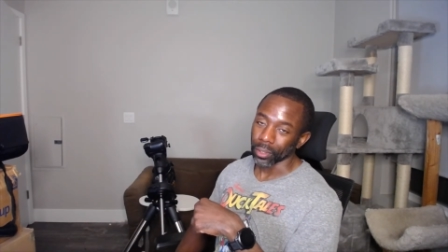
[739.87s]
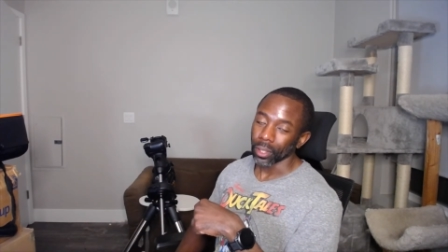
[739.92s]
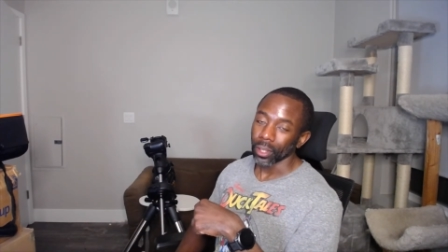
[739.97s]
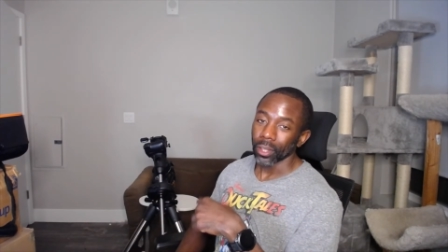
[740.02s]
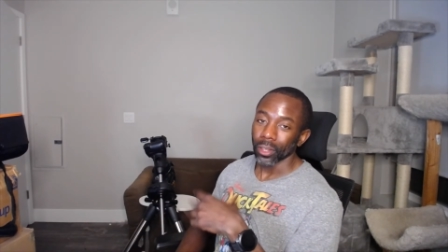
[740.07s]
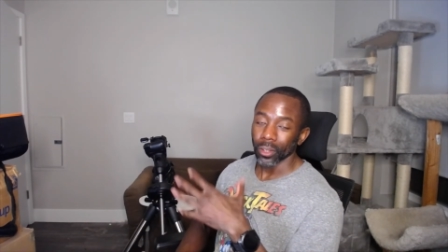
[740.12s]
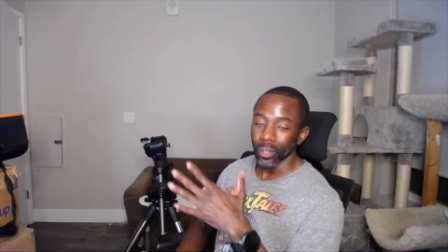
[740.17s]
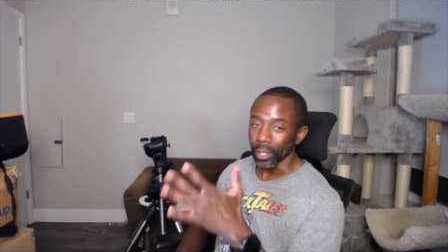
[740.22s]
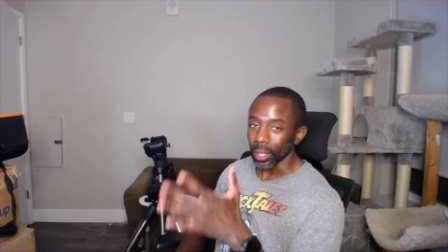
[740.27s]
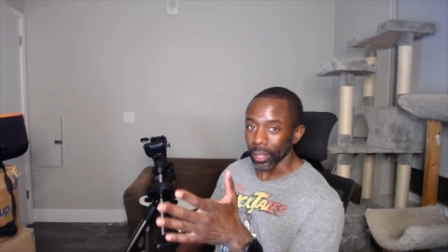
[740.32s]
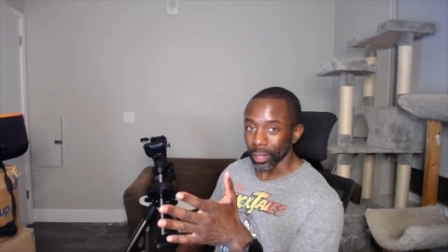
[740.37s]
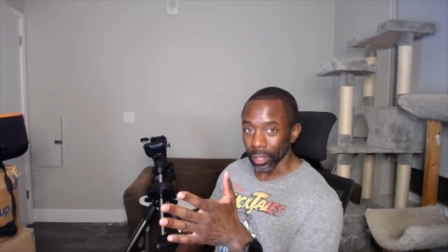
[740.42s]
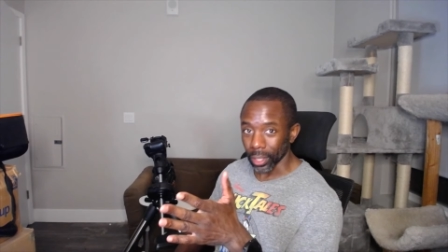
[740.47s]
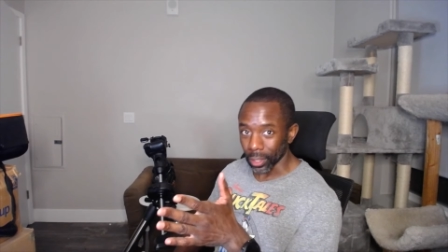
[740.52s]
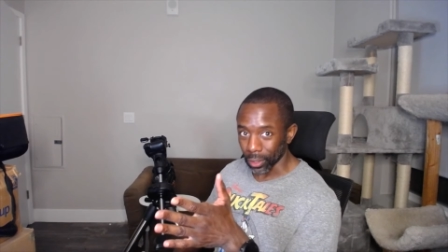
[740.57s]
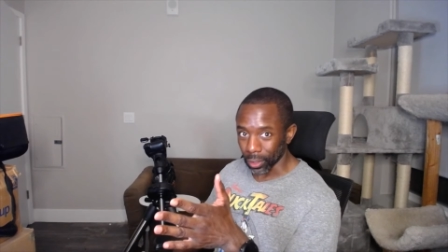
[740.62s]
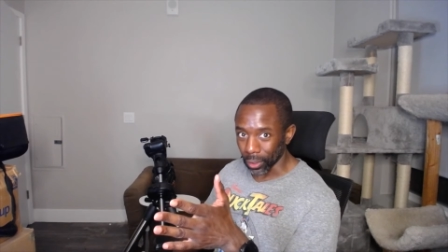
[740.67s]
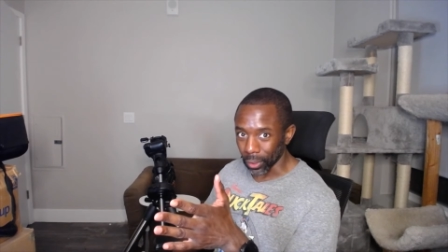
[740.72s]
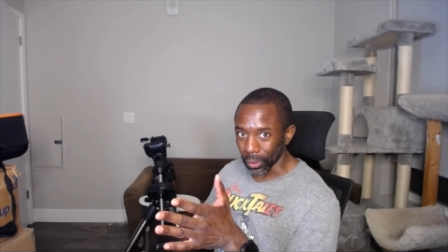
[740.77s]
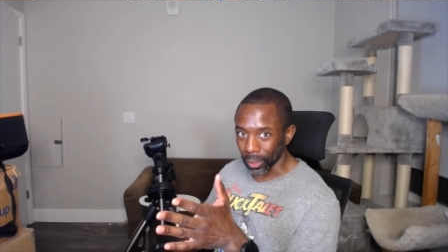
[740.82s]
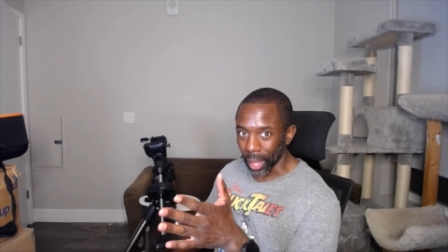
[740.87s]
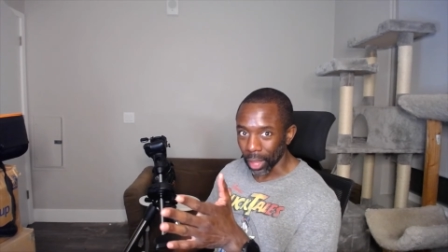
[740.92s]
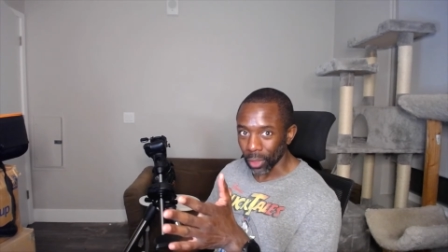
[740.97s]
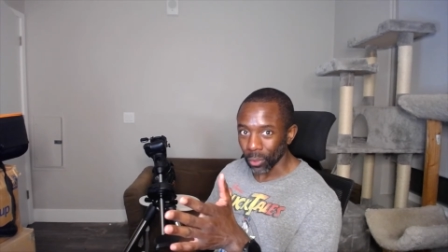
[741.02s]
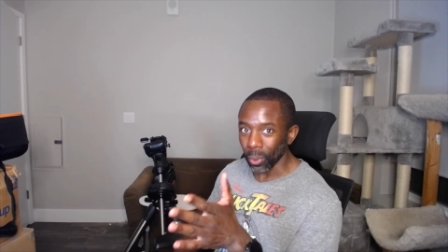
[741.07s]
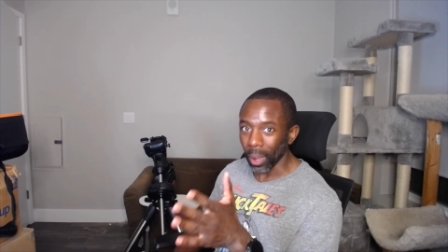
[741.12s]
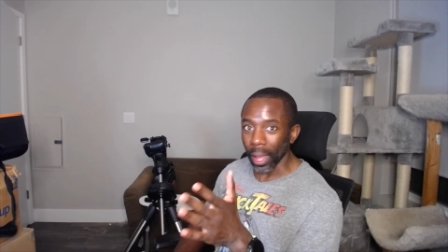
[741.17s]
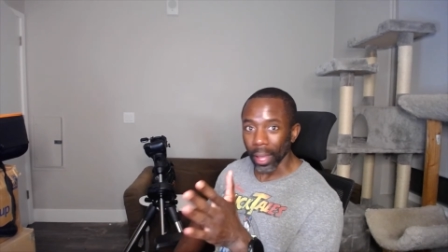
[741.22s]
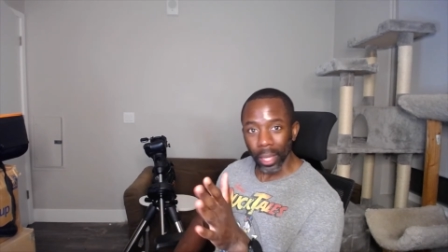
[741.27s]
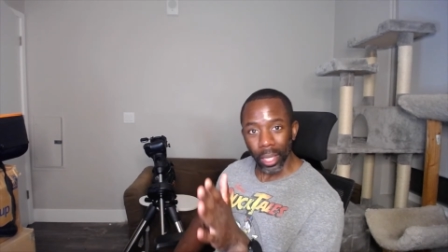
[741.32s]
So that's
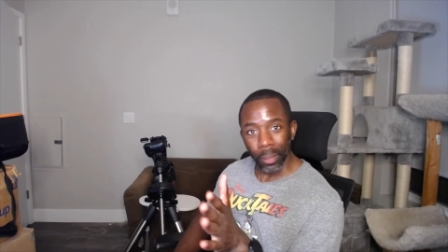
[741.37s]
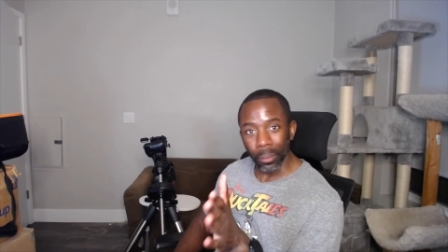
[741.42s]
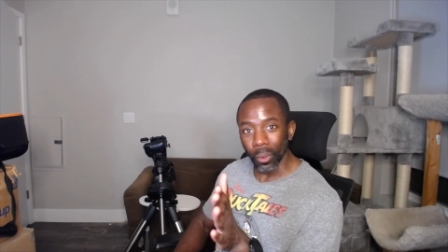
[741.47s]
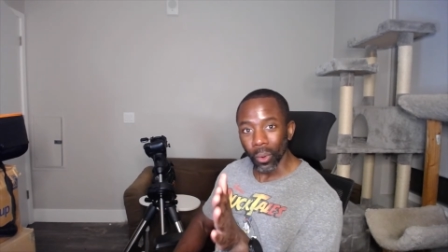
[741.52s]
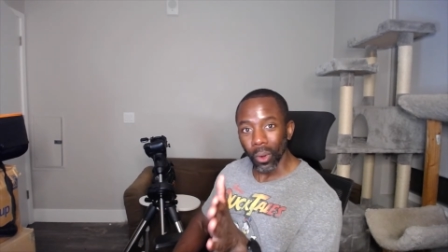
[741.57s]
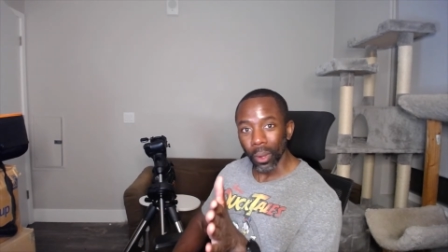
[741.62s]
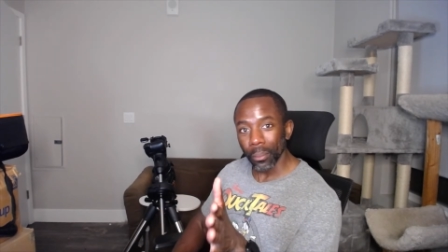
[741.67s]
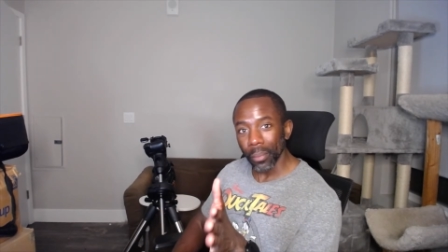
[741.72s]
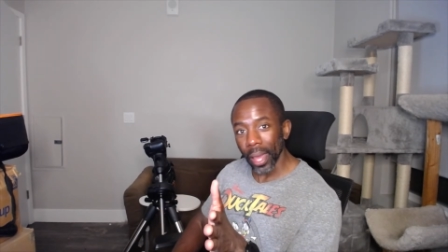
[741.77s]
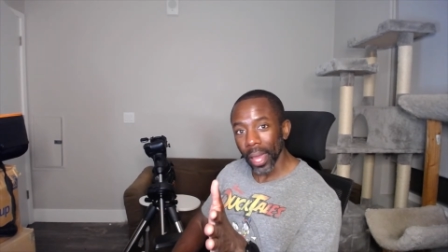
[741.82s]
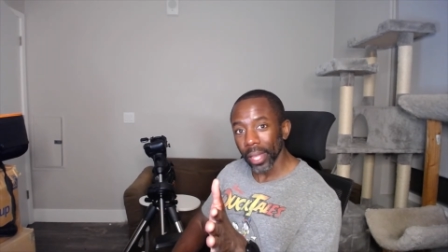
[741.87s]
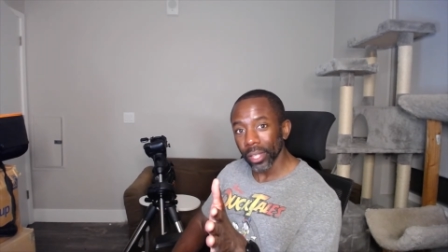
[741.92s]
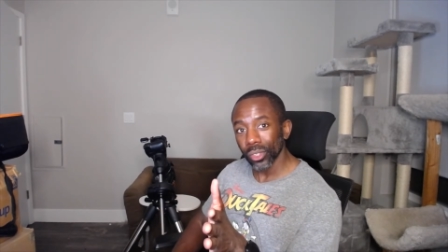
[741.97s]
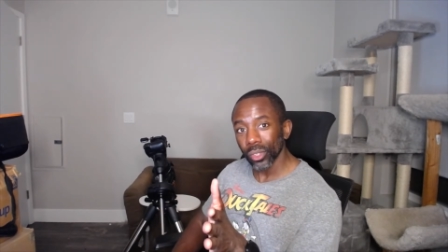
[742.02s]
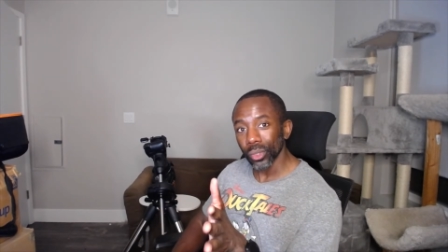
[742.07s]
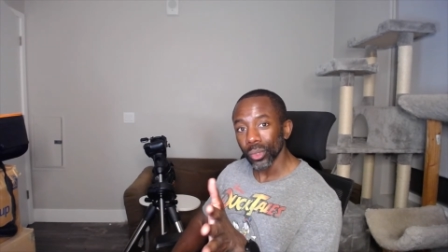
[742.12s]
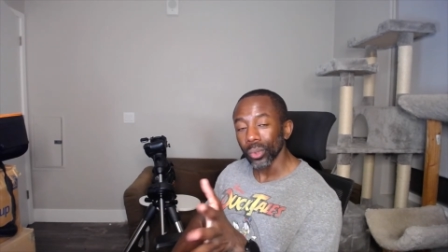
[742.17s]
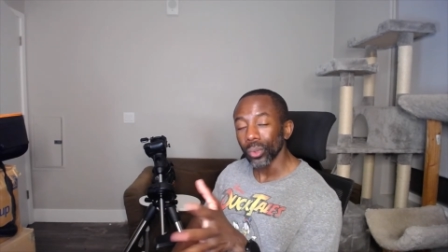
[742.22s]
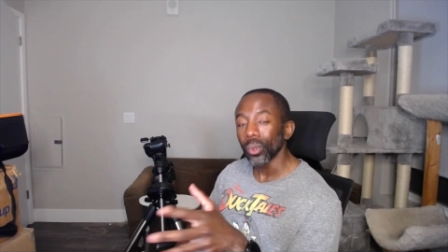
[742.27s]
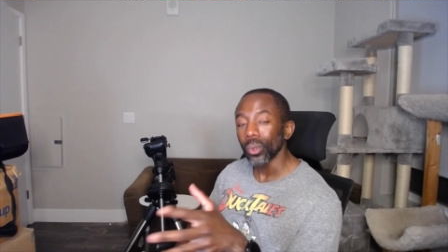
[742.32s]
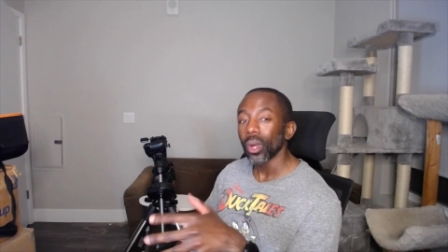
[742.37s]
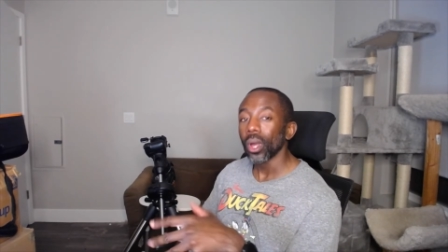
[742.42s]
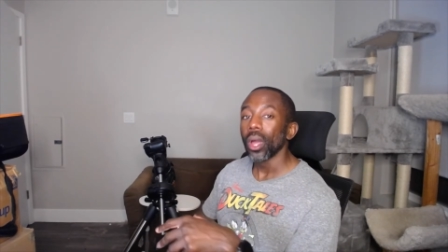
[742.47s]
why I keep going back to,